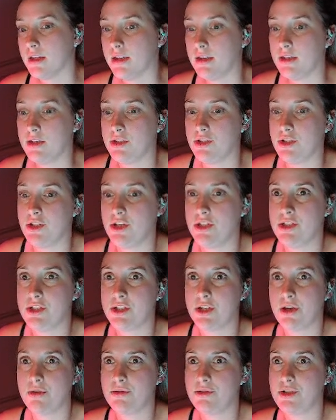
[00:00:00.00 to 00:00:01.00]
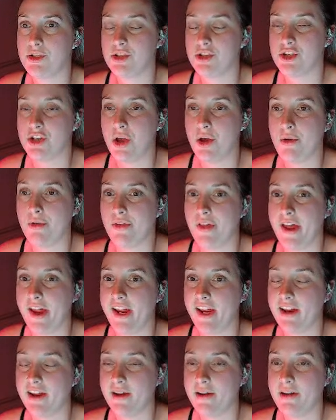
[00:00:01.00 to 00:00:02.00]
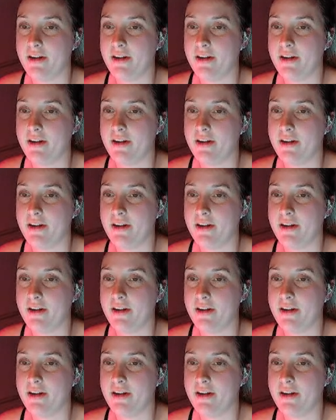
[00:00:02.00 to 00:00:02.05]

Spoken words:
This just goes to show, like,